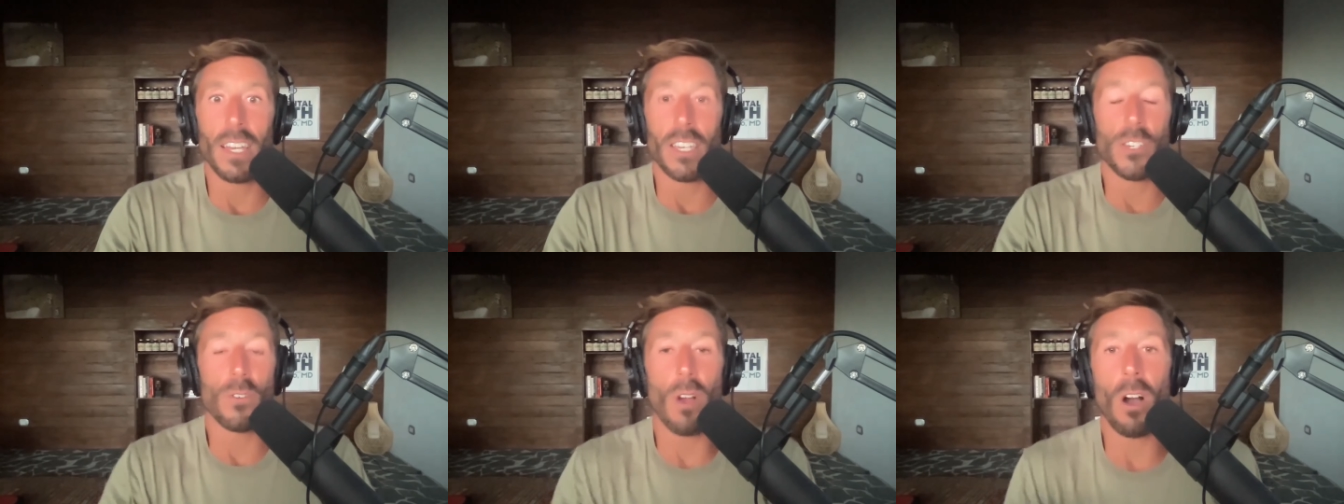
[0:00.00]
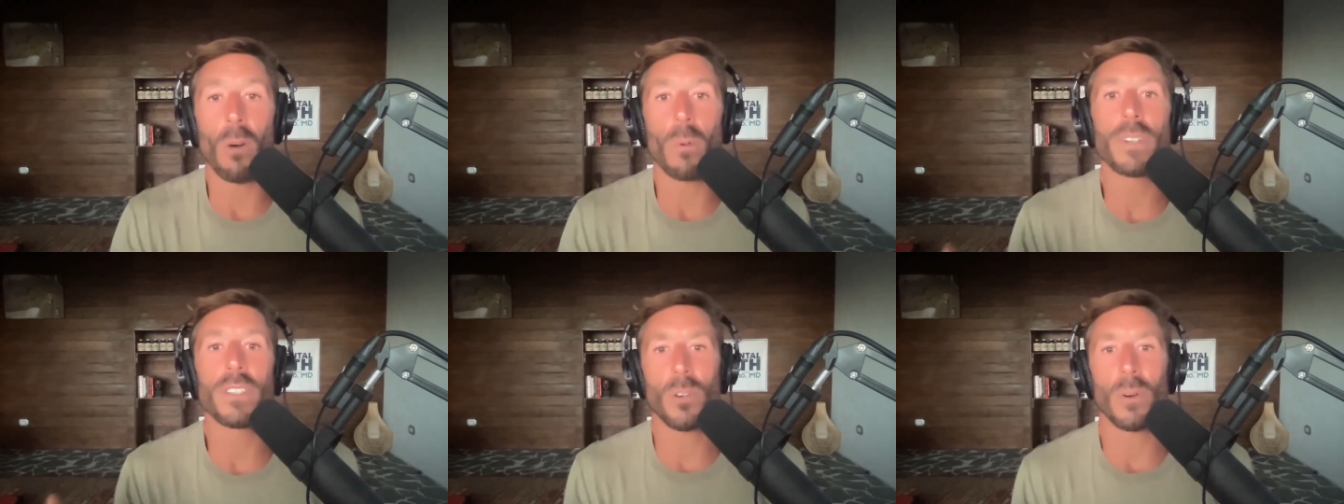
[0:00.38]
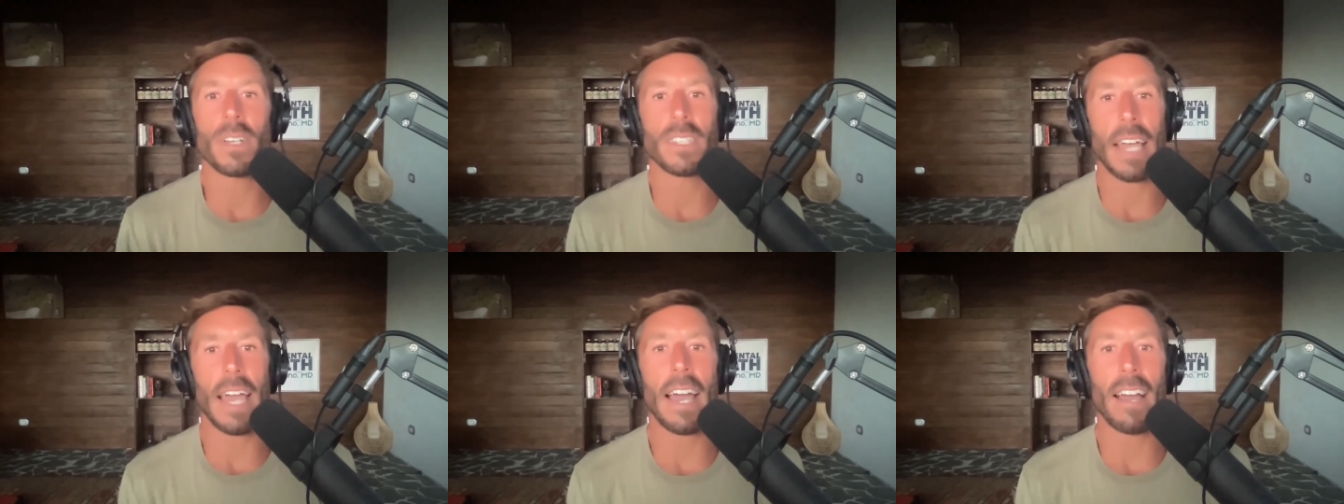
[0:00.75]
you're always
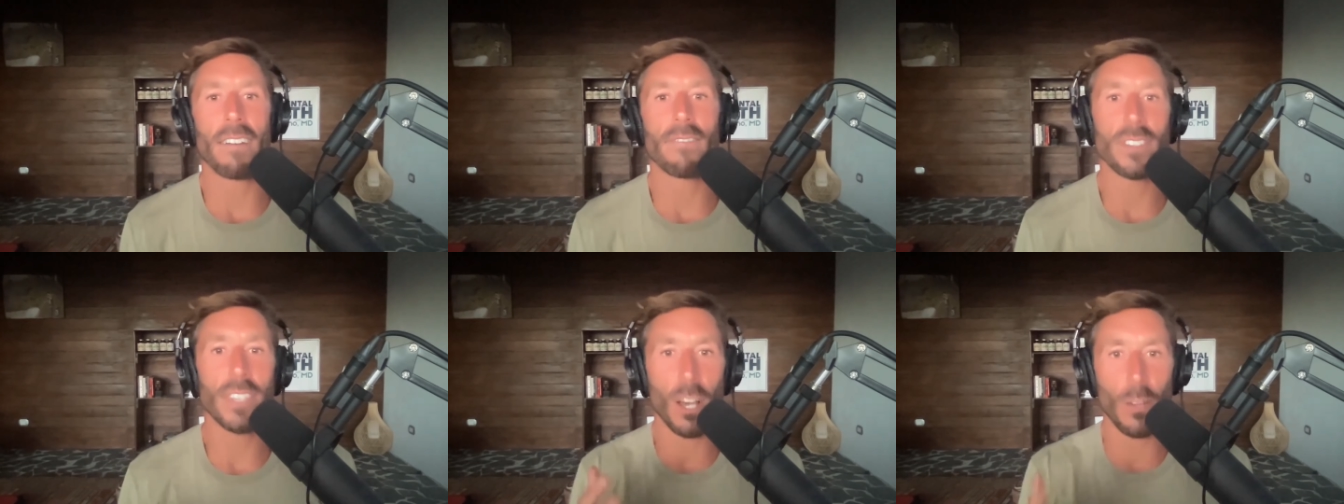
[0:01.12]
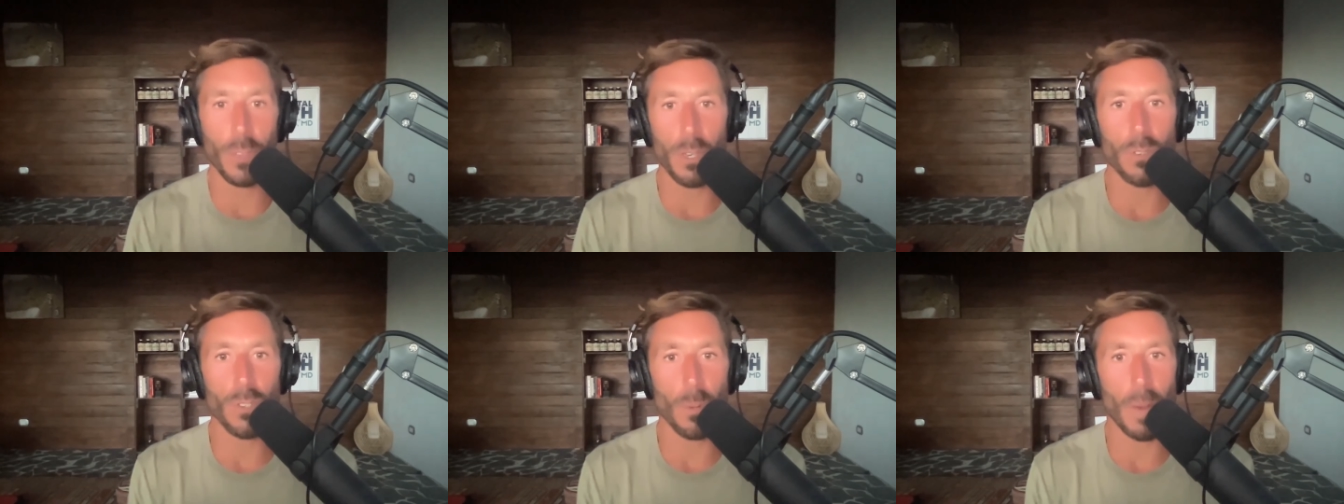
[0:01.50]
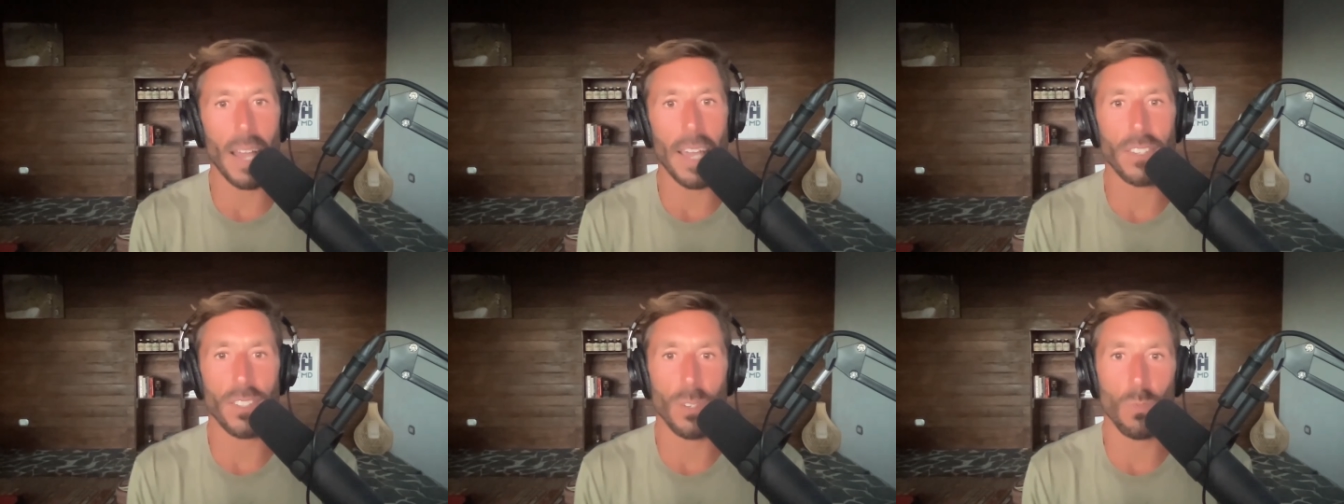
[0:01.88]
going to have this healthy user
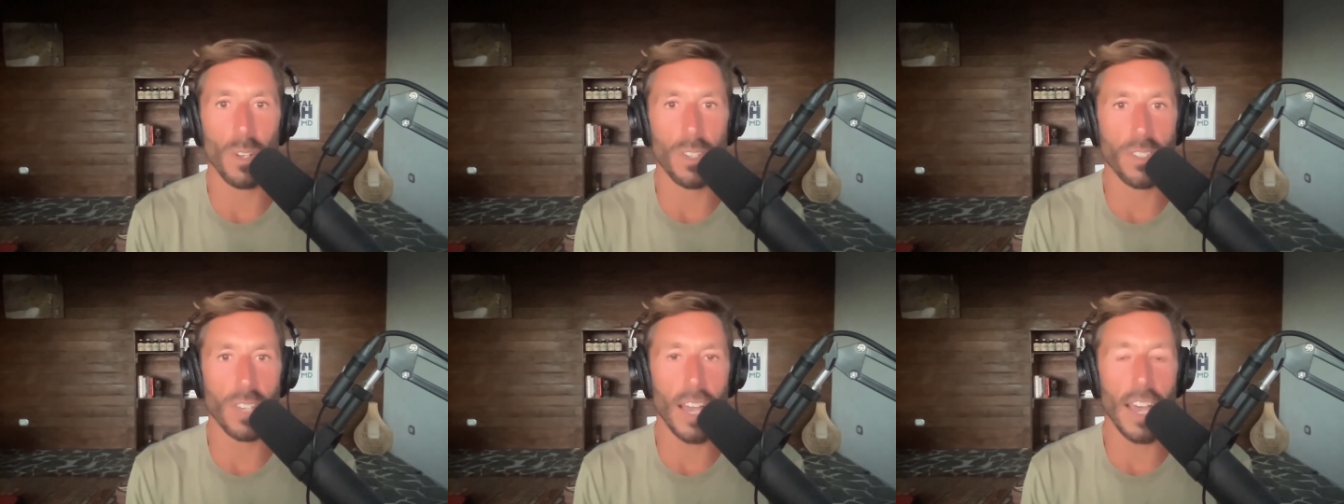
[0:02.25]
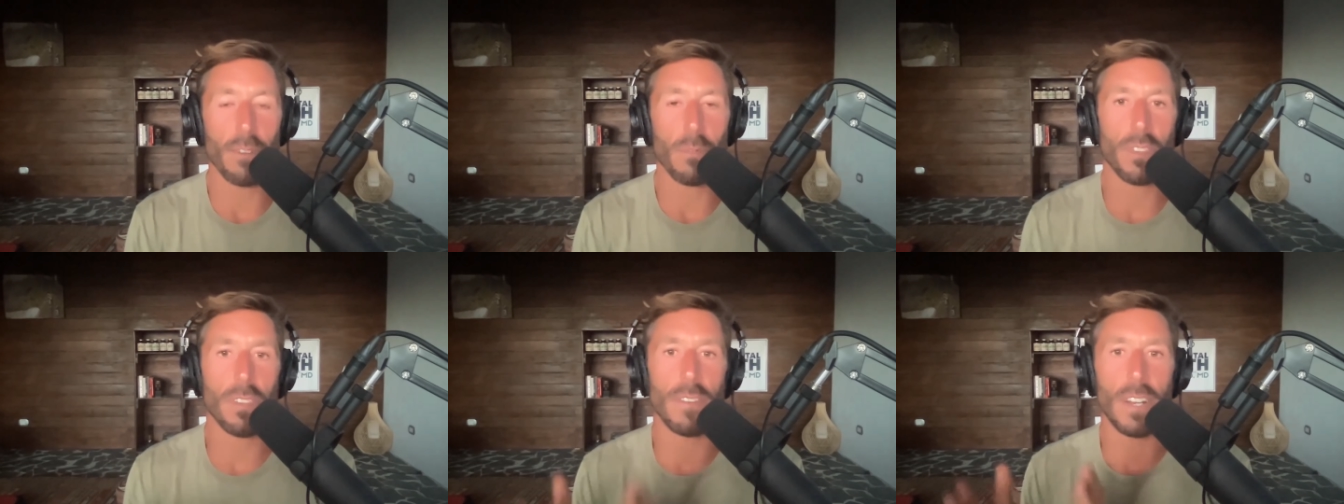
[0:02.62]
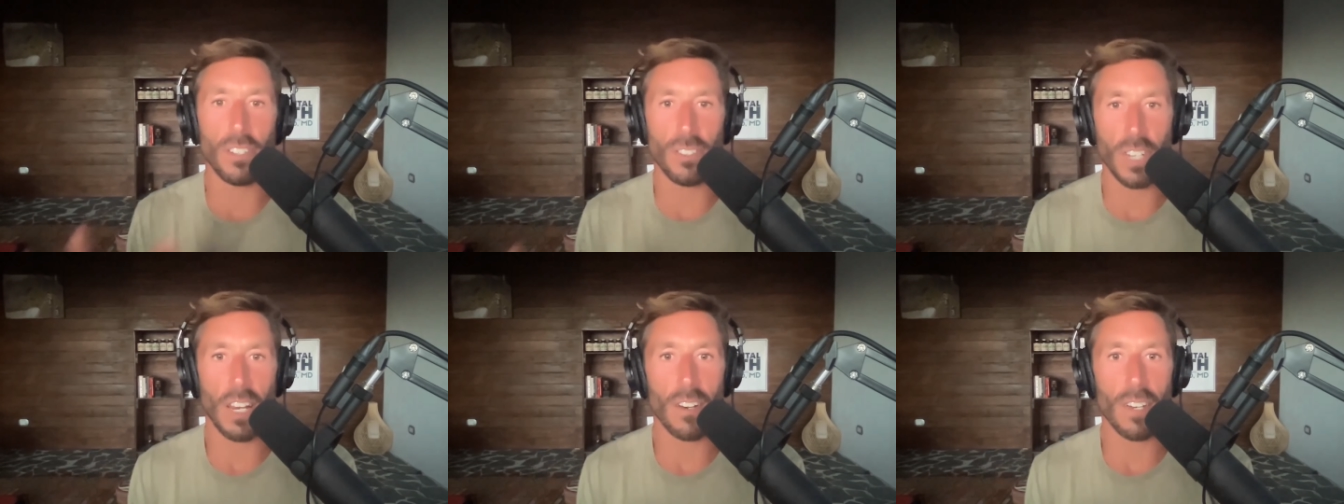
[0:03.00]
bias on one side with the
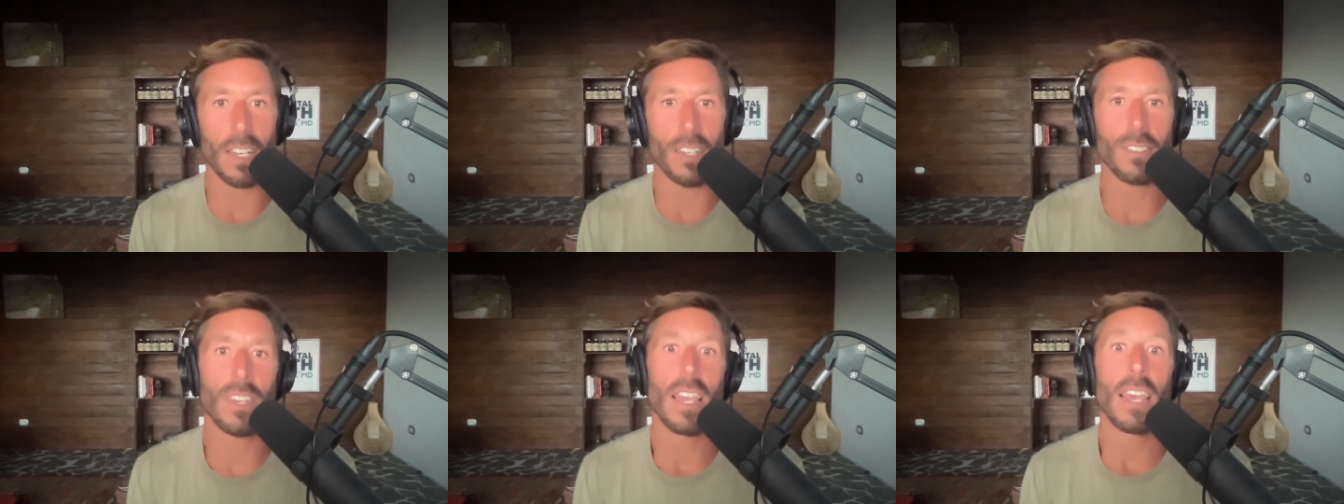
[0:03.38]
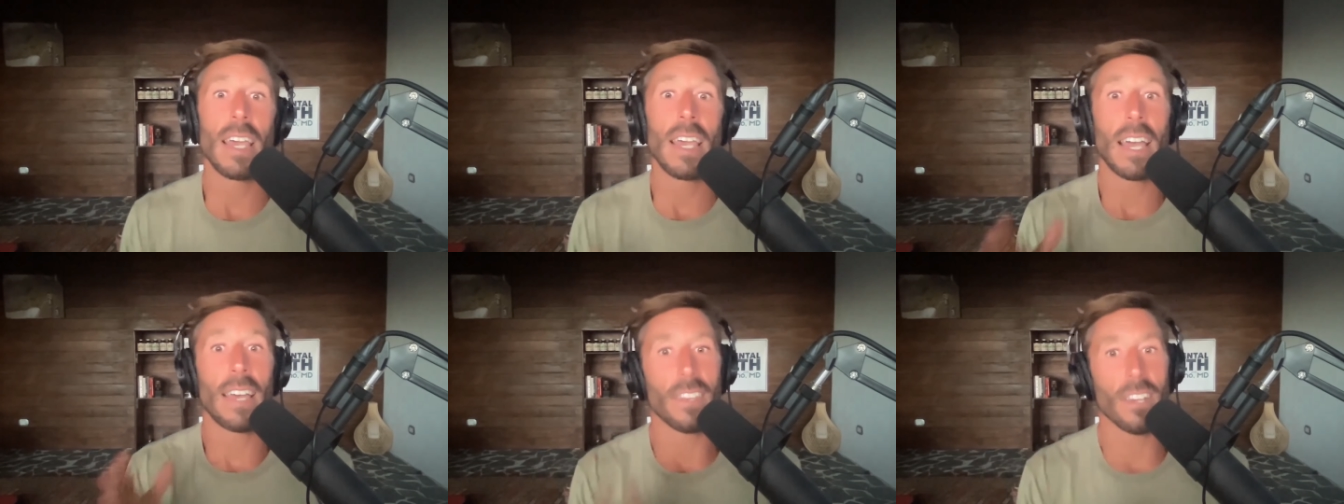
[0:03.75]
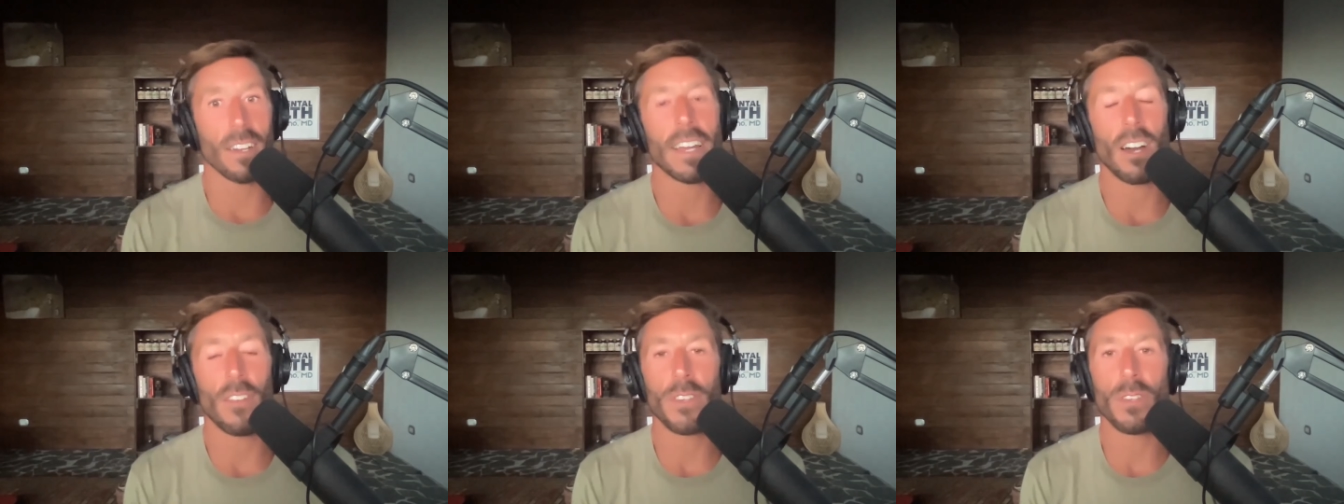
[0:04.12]
vegetarians and the
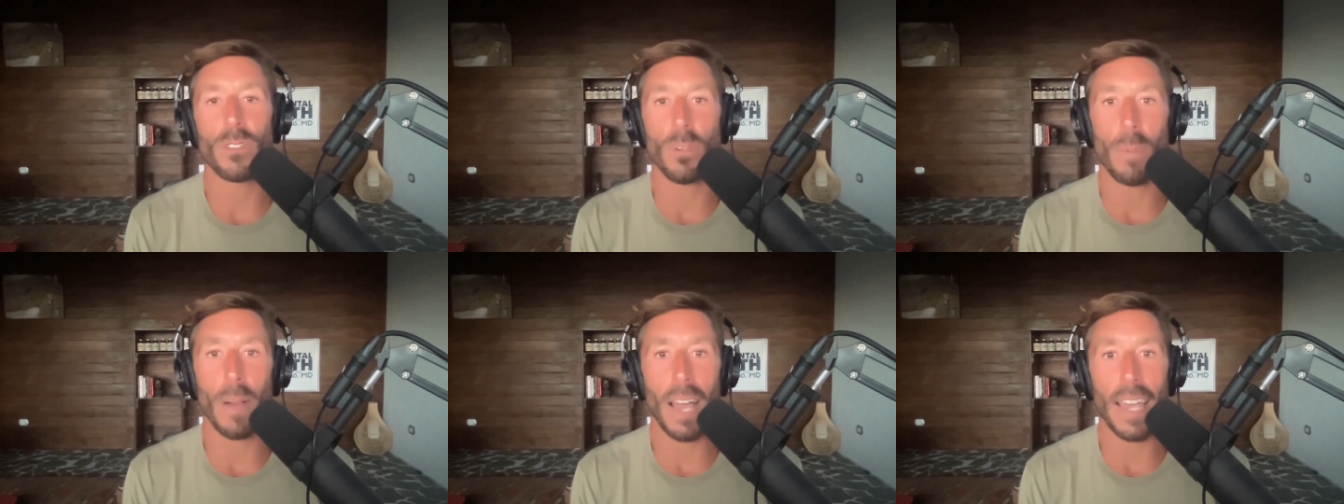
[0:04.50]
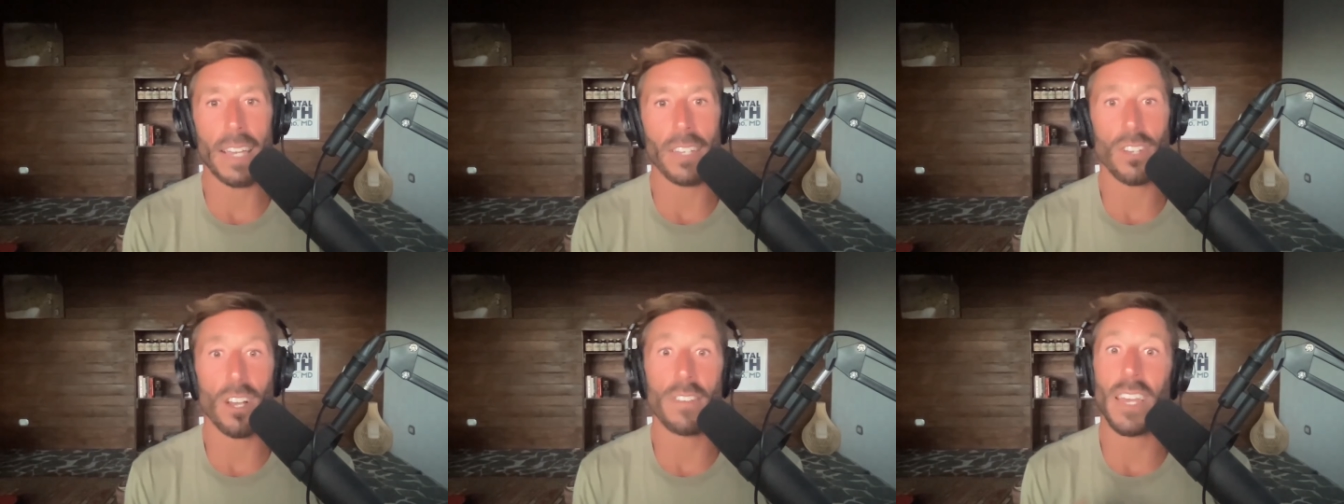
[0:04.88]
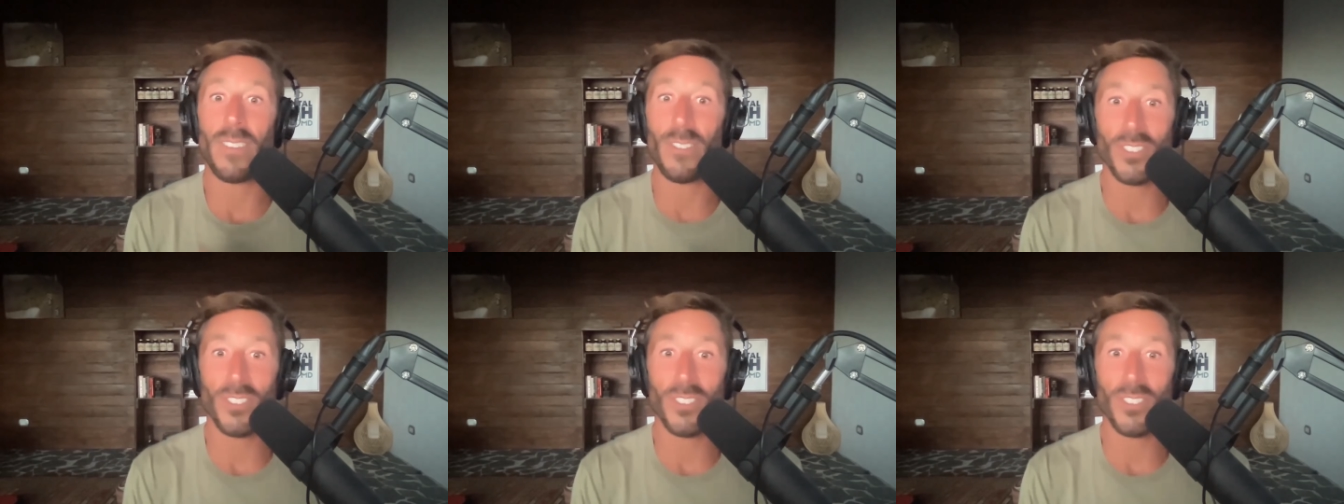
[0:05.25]
unhealthy user bias on the other